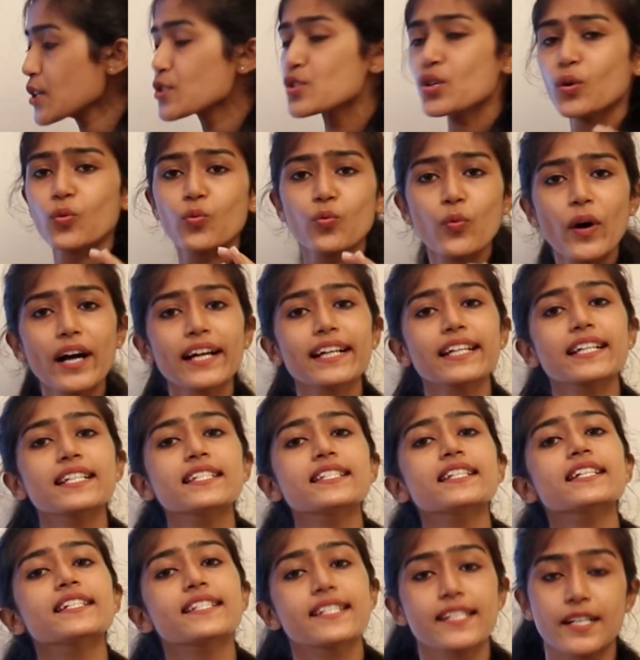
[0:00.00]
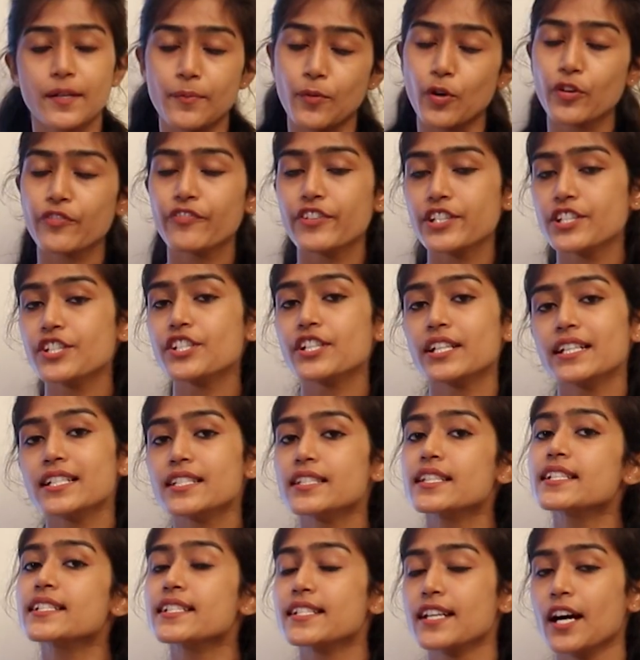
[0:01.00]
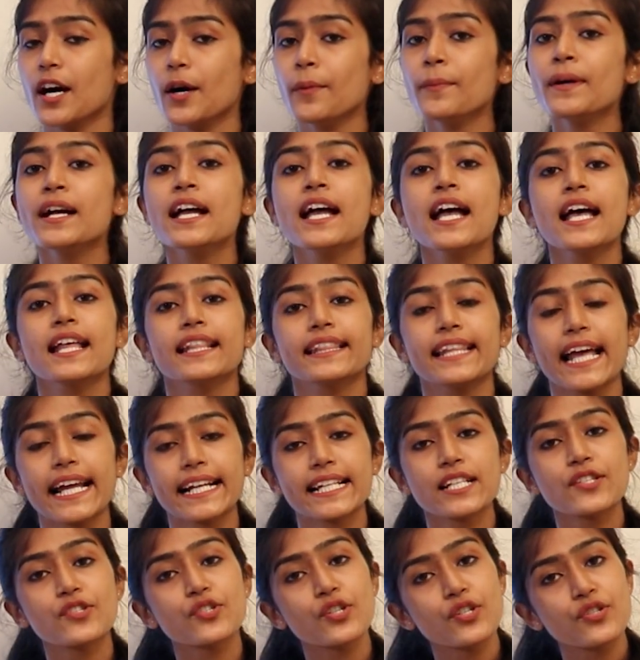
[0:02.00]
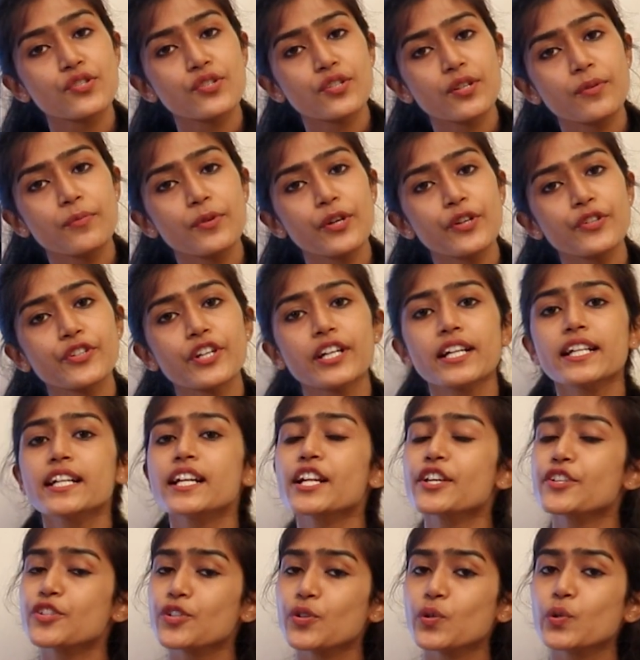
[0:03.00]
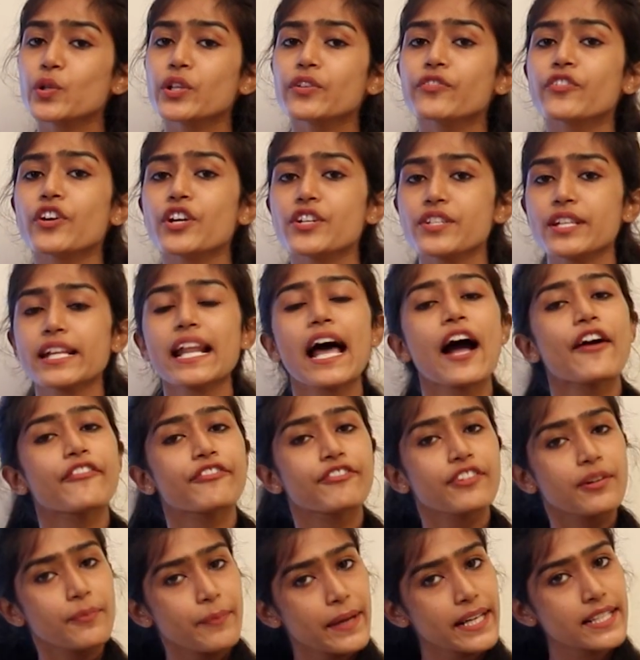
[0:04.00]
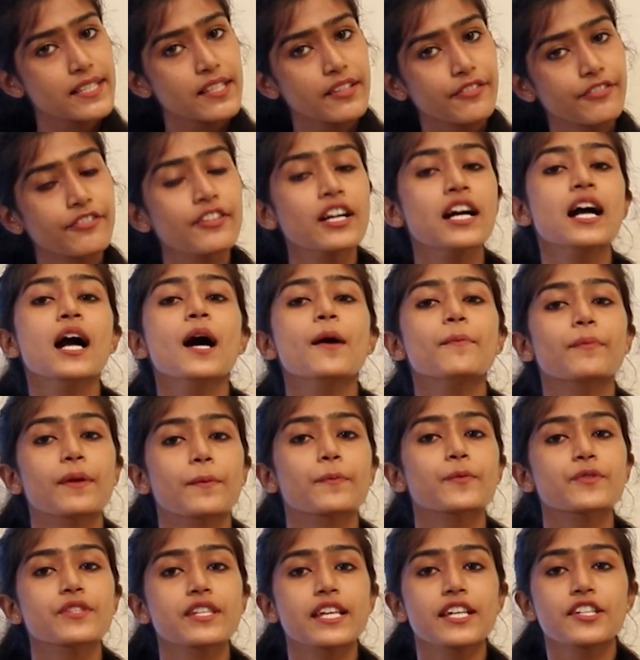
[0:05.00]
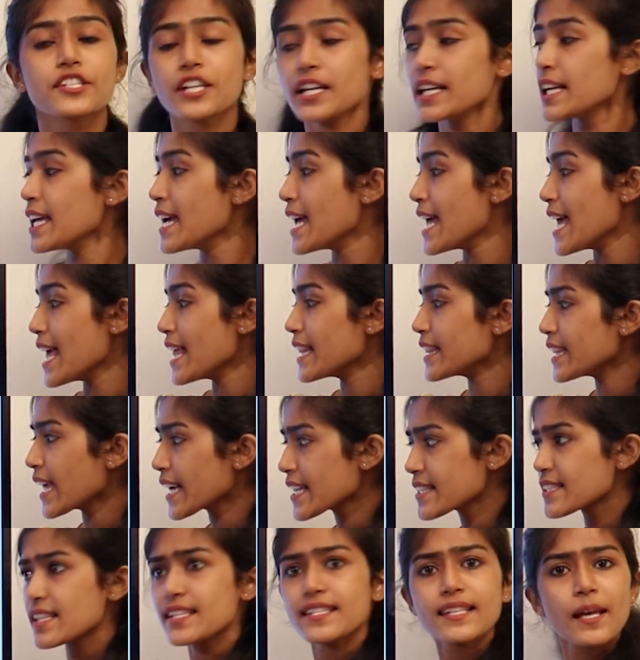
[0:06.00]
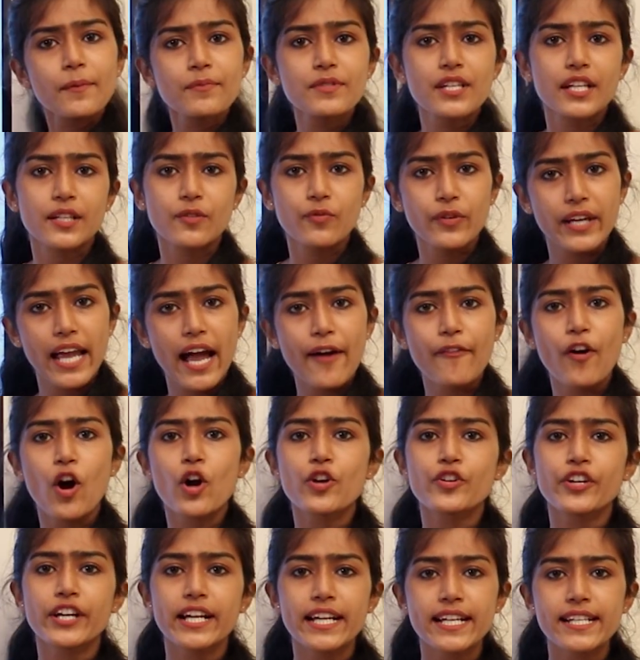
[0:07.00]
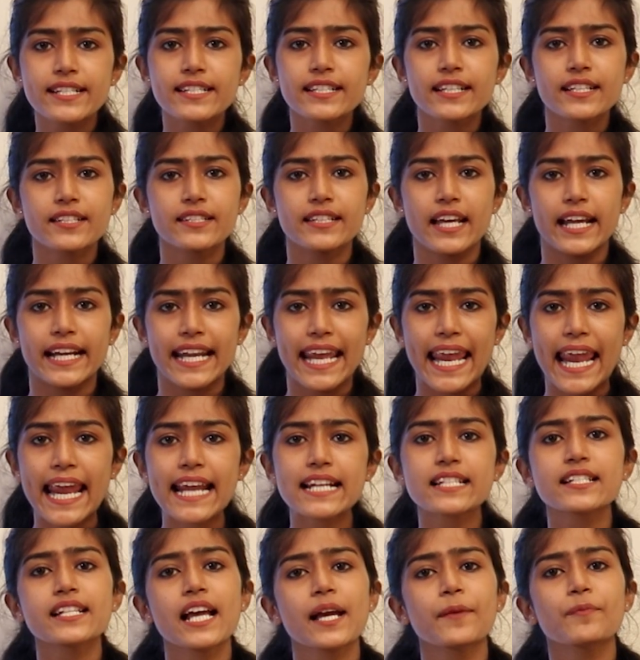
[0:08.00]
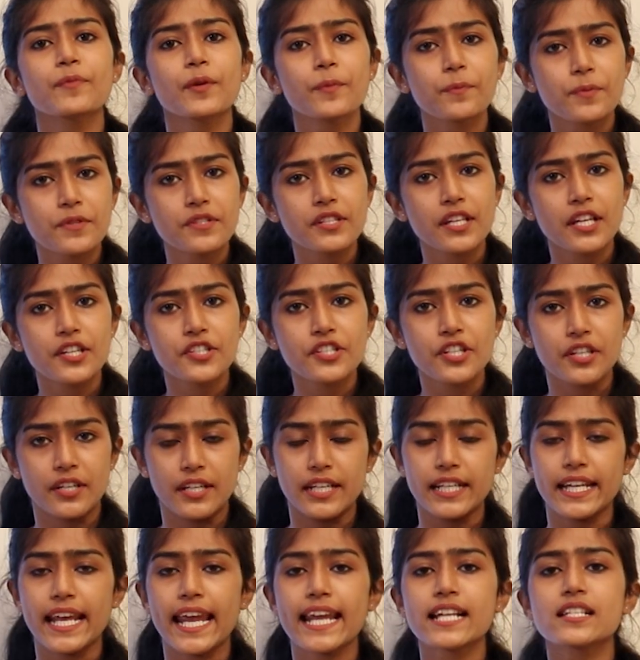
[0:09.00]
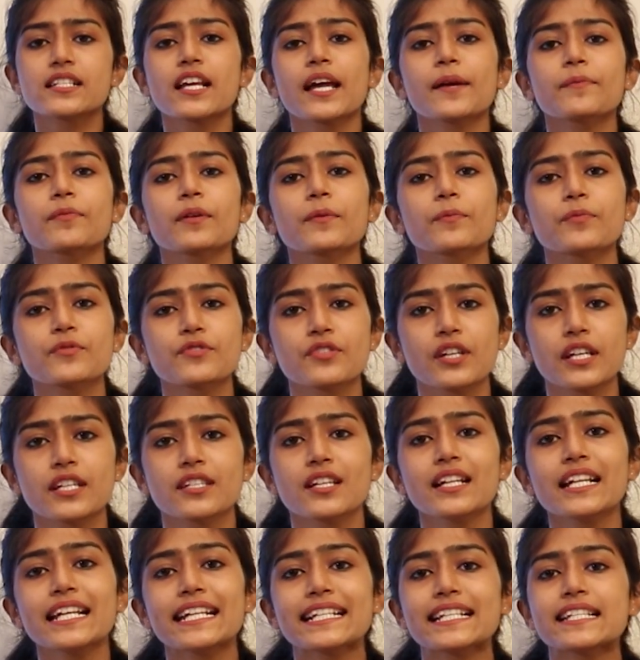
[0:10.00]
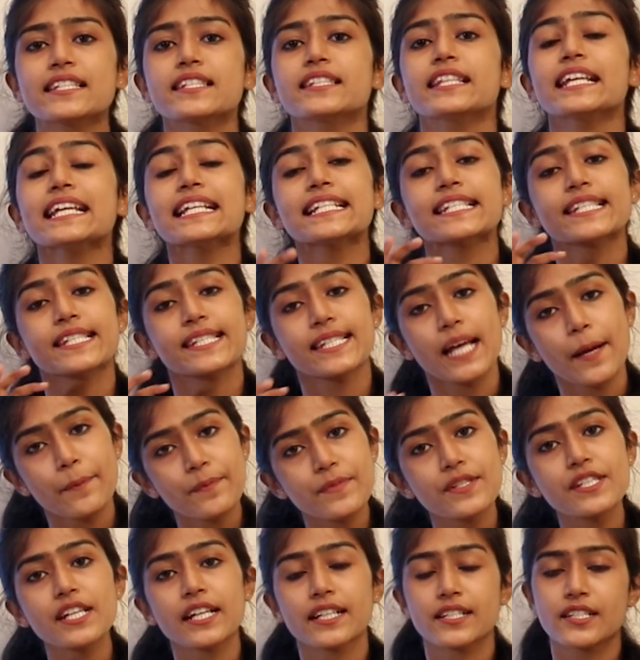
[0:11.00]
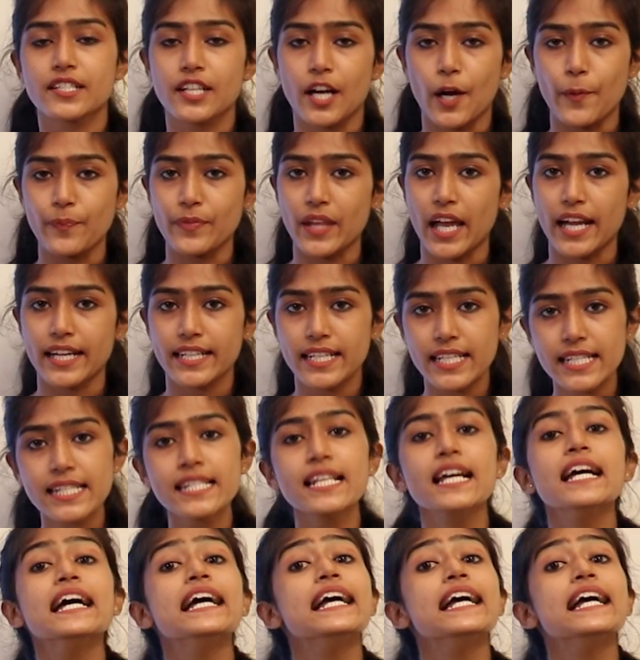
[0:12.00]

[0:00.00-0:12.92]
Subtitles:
So, what is the term, or which is the term that is distributed in a universal affirmative preposition? That is the subject. We have already discussed that. A-type preposition. In A-type preposition, it is the subject term that is